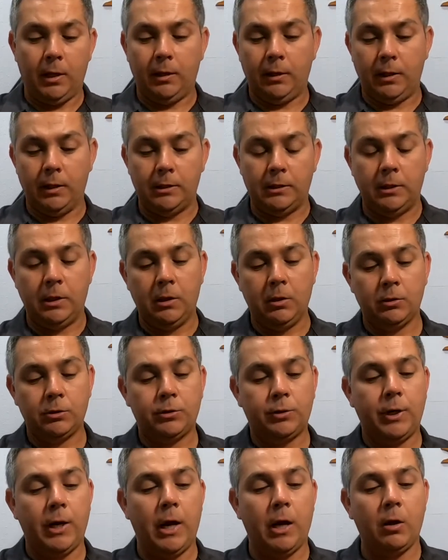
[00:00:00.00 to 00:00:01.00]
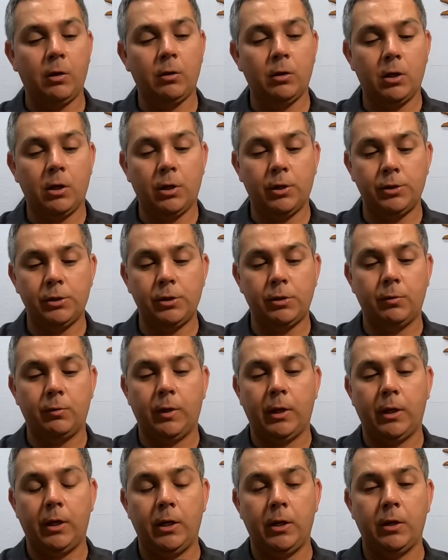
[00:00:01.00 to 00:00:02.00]
this little triangle cushion
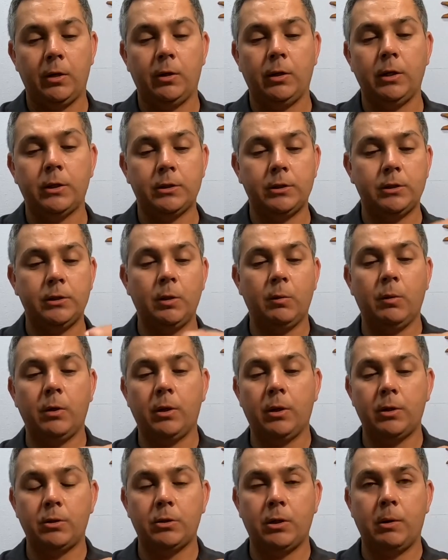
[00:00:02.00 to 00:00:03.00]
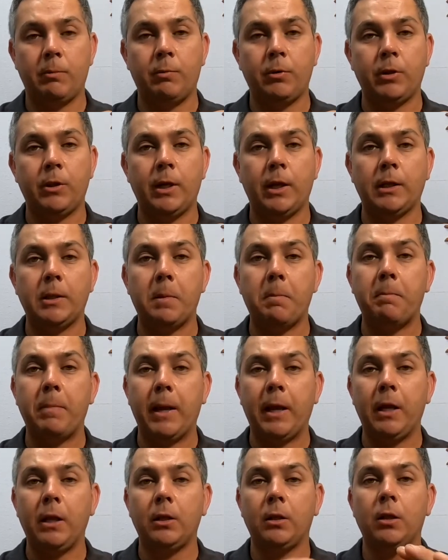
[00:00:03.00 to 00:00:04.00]
right here, this is the one that is going to protect the
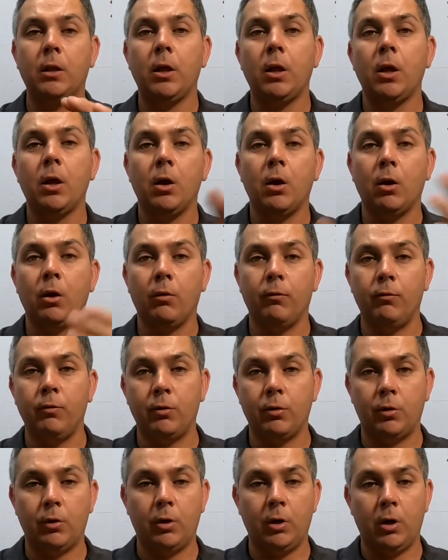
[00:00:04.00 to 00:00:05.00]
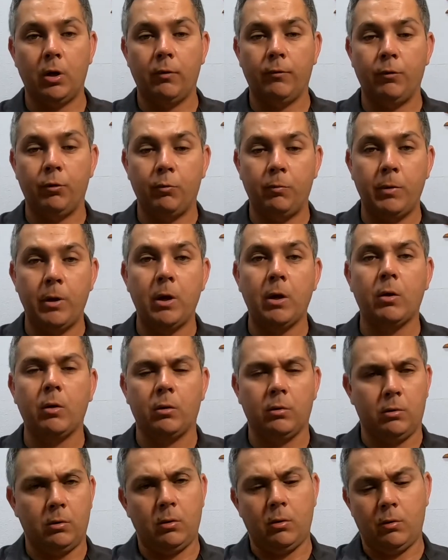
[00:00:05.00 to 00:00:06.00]
paint of your
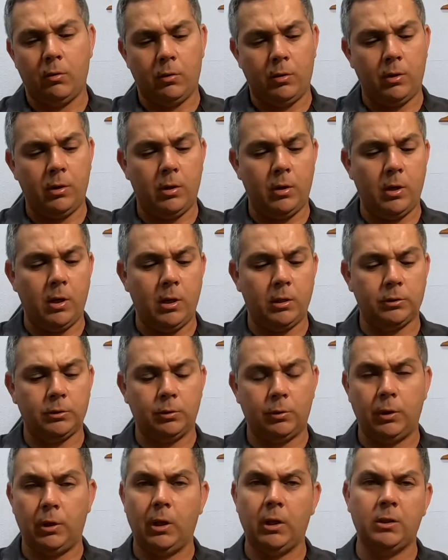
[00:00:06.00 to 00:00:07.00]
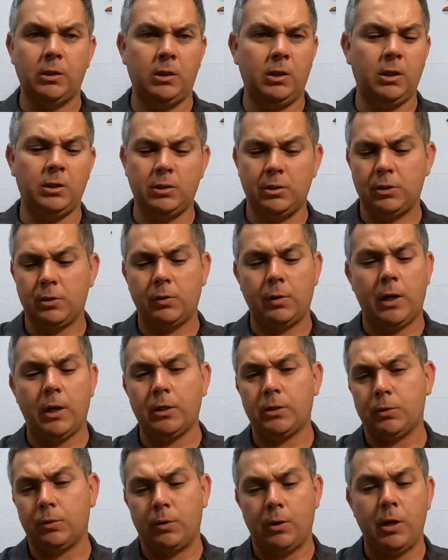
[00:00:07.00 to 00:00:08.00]
vehicle, so it doesn't
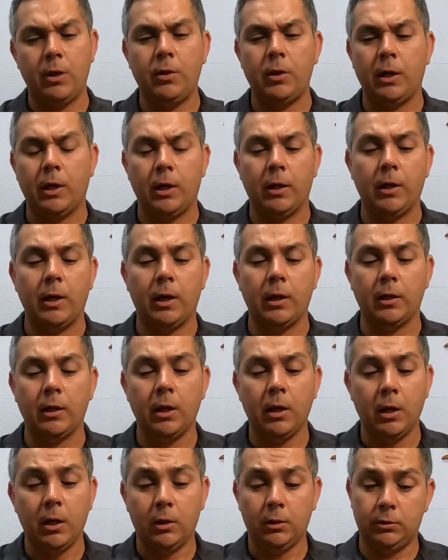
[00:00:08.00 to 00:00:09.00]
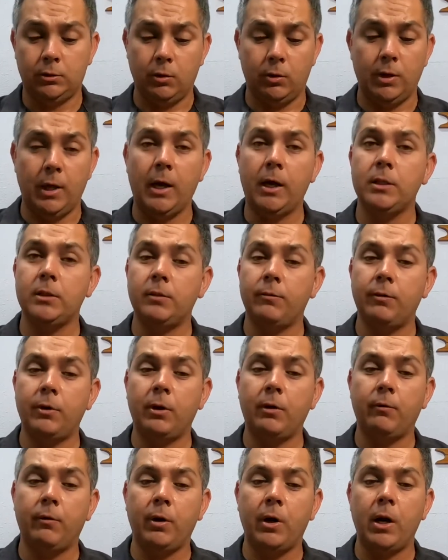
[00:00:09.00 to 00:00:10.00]
scratch or anything like that. So that is a
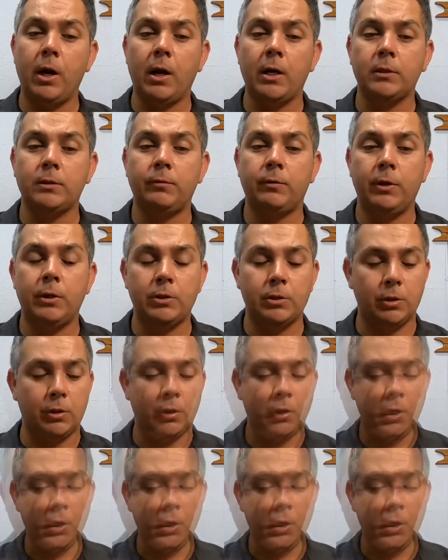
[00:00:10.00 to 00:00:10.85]
very, very nice feature.